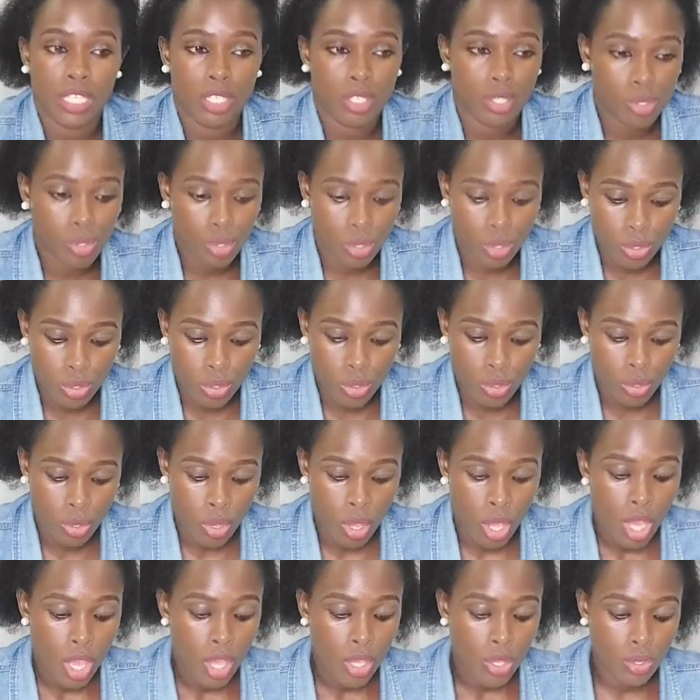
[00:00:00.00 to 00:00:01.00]
So you
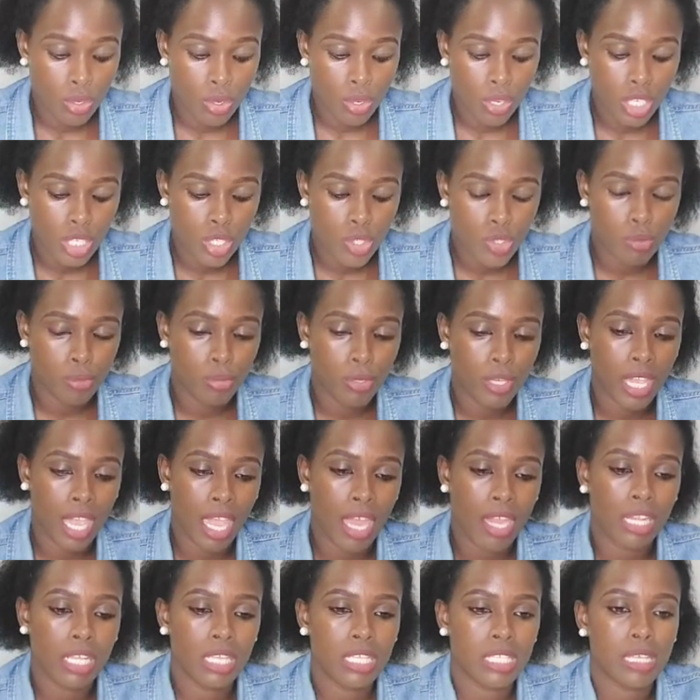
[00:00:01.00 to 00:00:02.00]
don't need to be
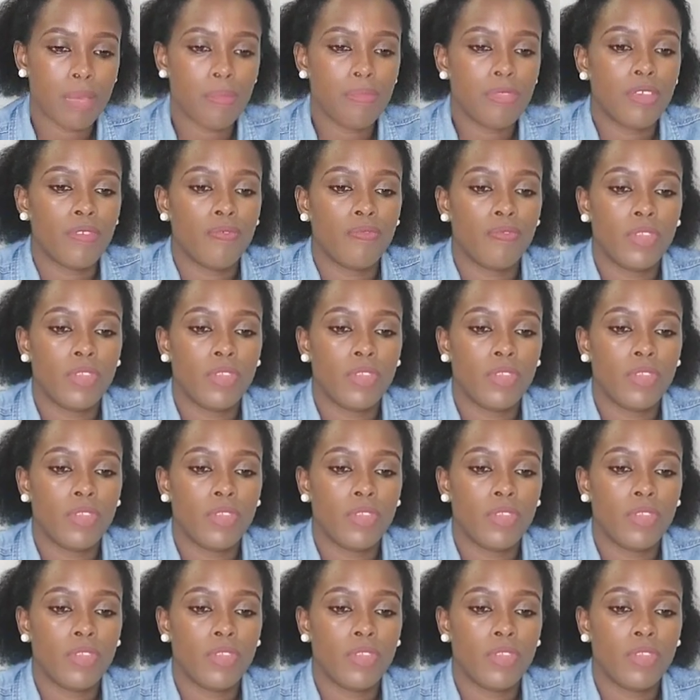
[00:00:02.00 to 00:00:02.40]
carrying something